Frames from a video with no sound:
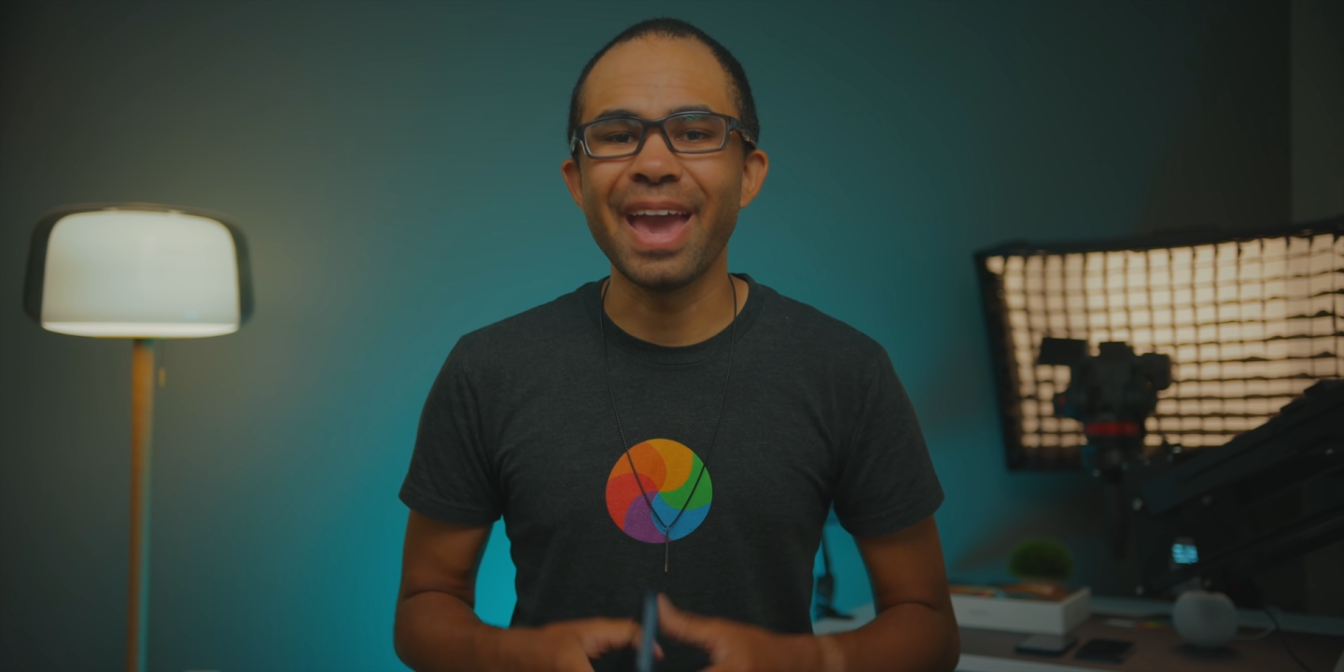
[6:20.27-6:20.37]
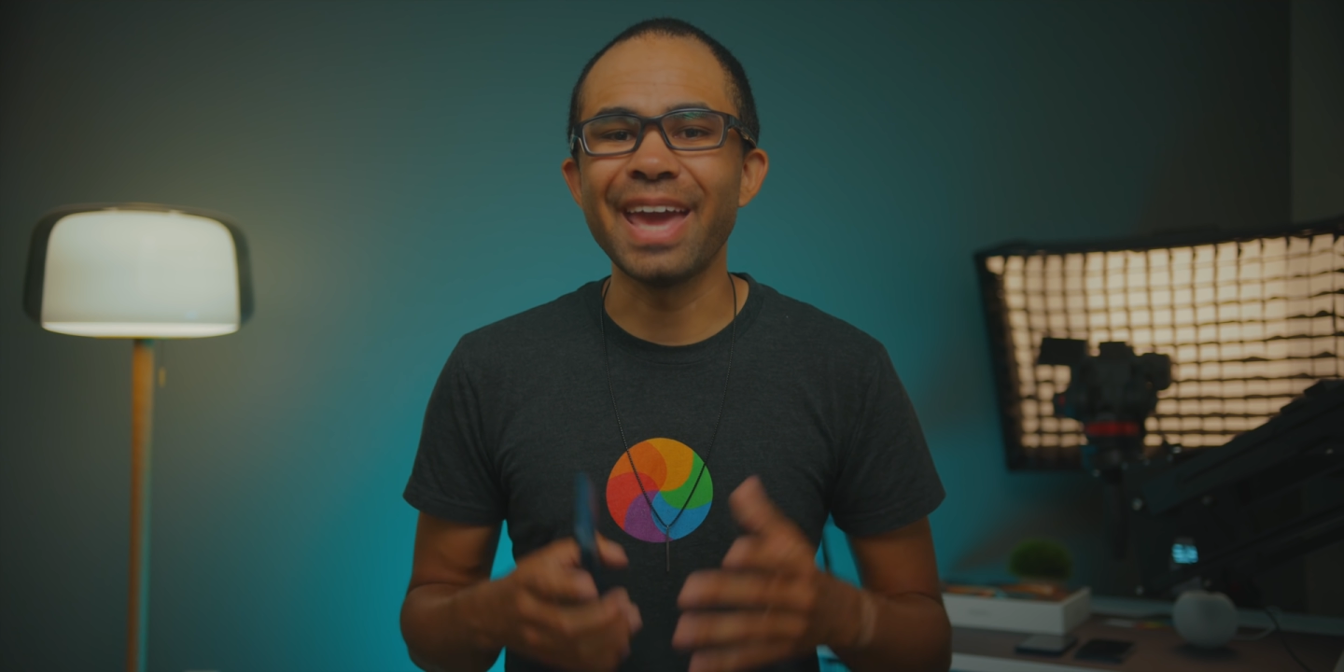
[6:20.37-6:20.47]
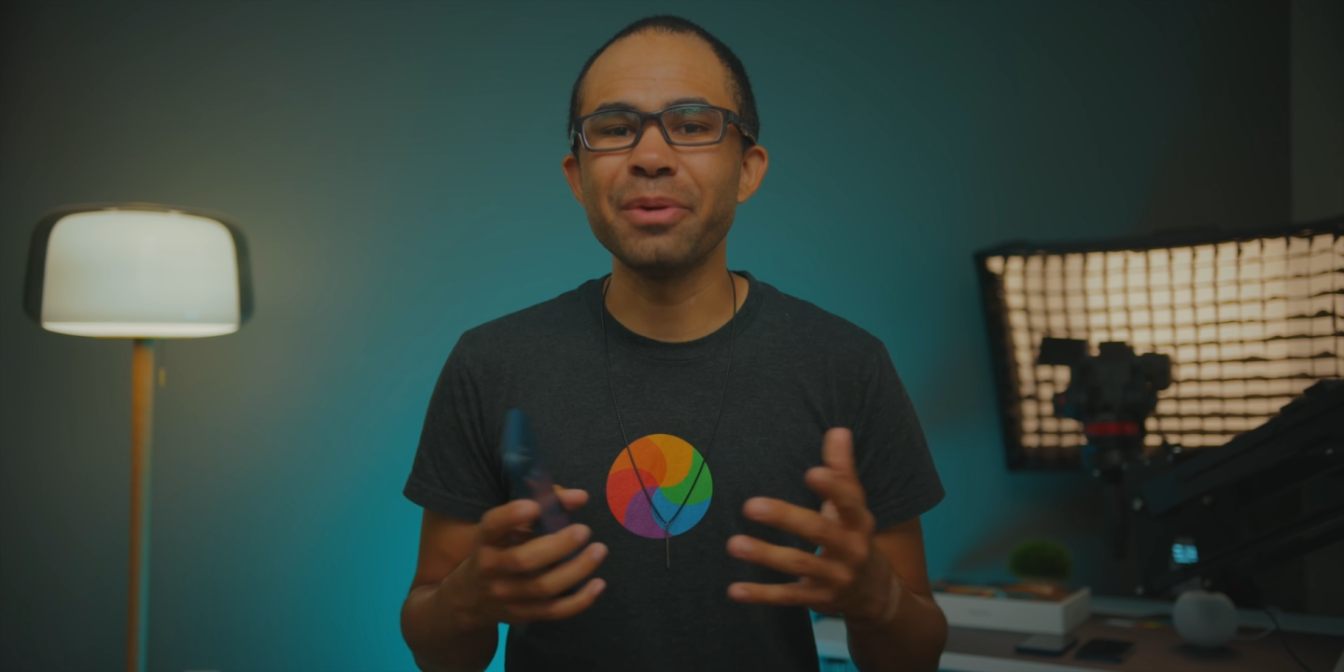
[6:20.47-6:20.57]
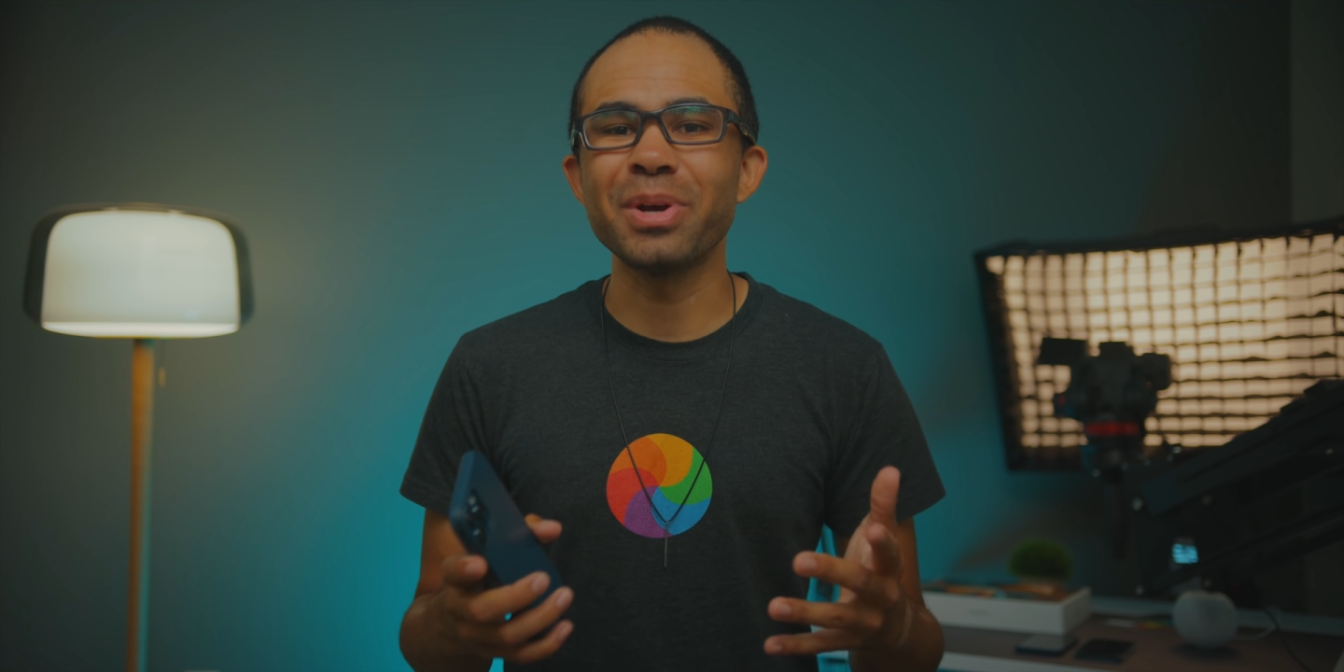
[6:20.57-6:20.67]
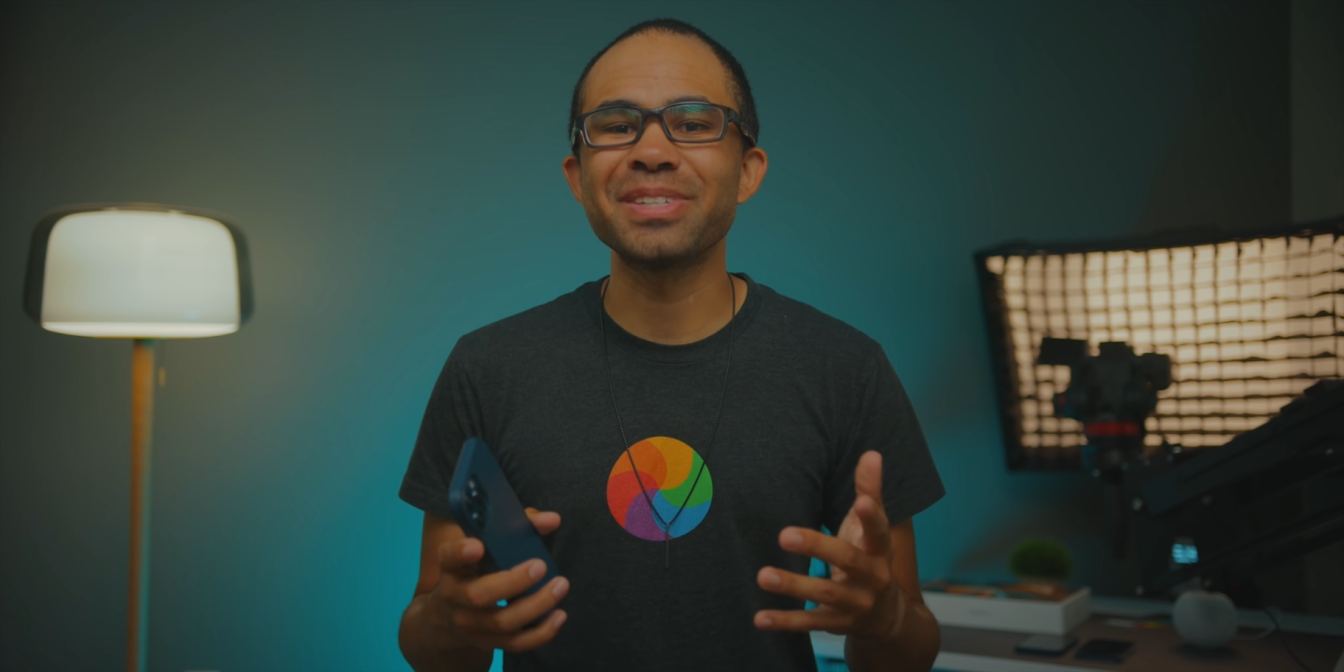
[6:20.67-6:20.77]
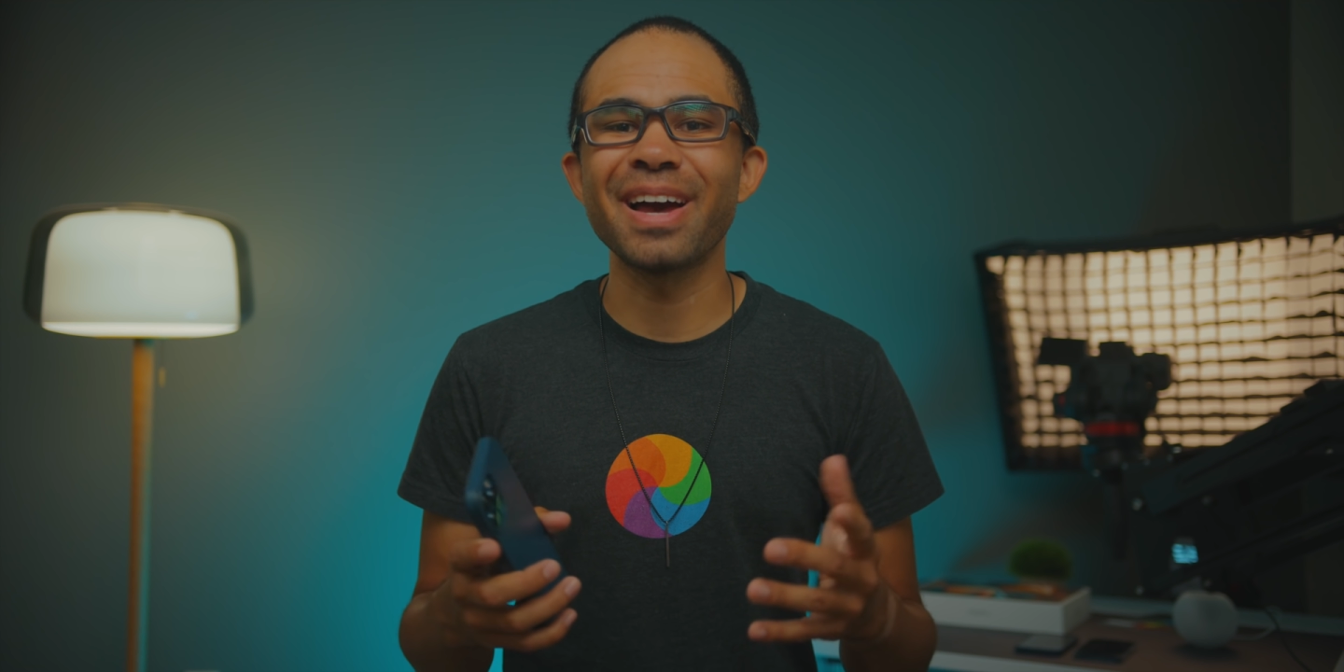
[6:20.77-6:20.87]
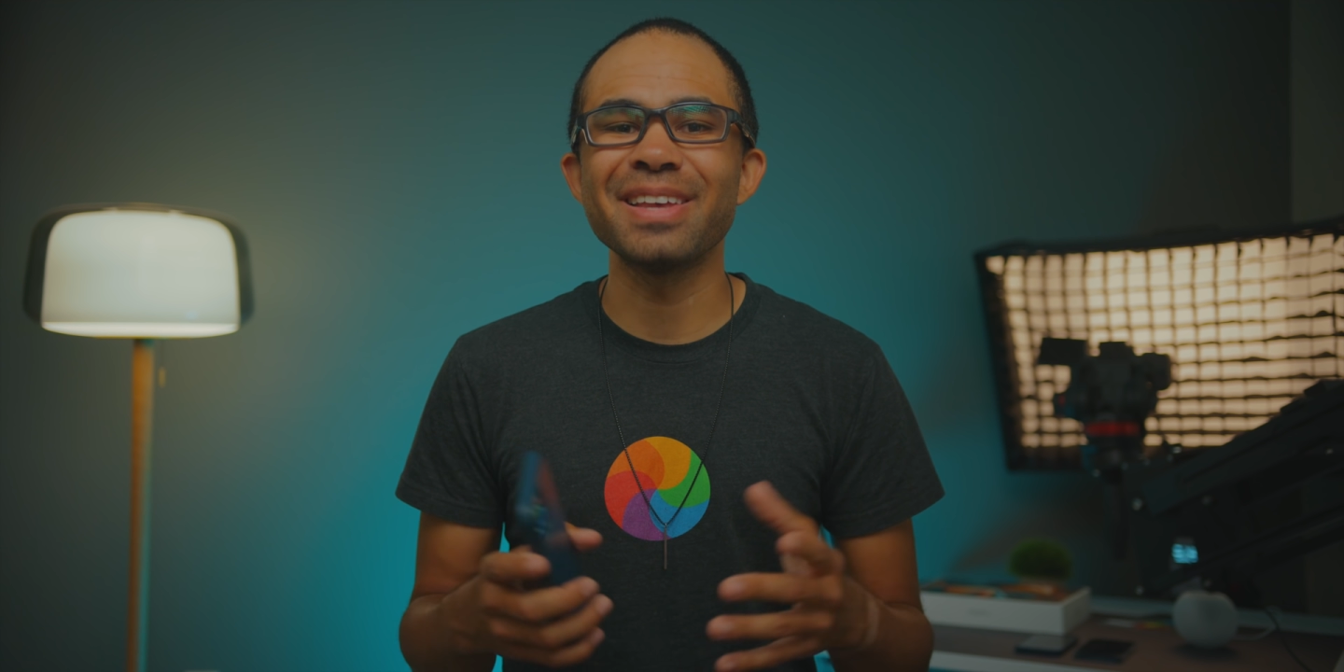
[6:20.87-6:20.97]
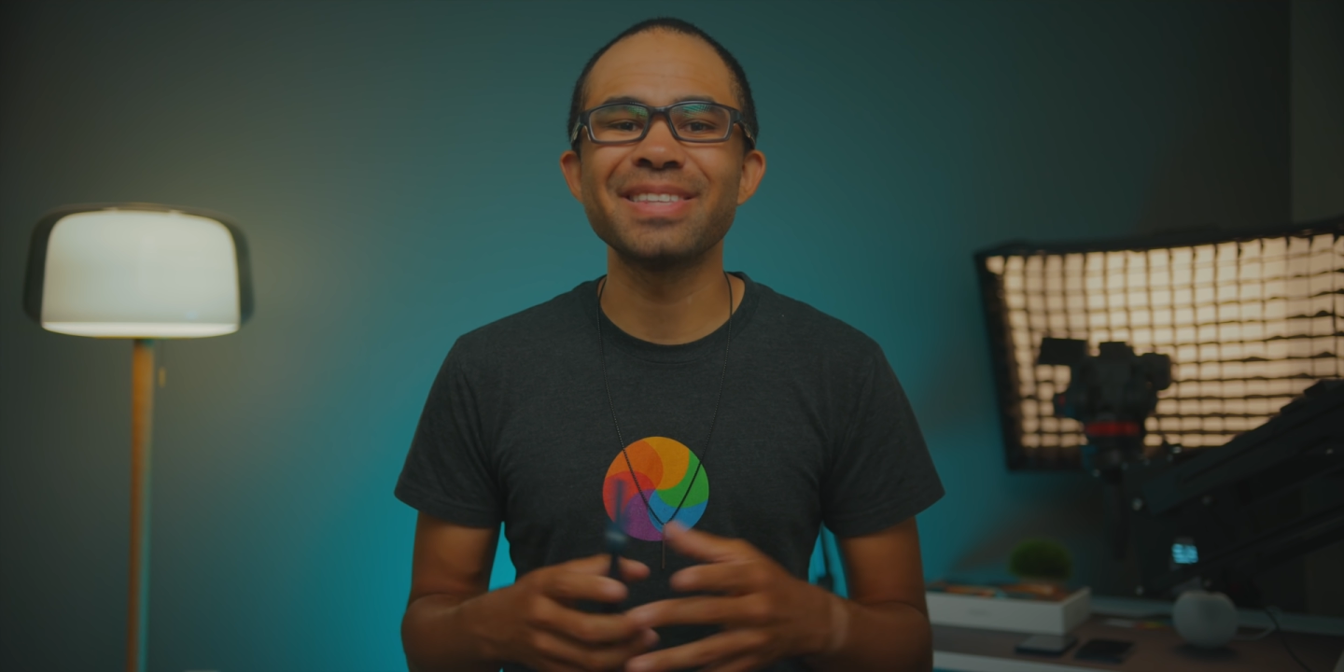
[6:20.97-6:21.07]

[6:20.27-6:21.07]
Anyways, guys,